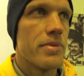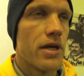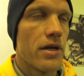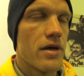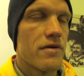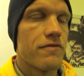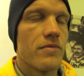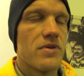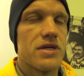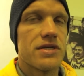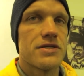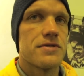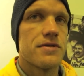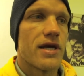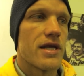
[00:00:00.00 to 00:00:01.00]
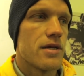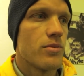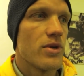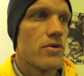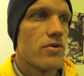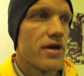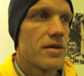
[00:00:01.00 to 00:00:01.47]
build up from this and
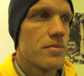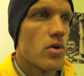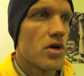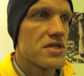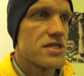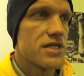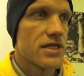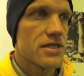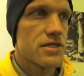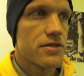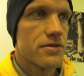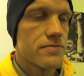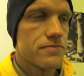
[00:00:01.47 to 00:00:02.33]
be ready March 6th.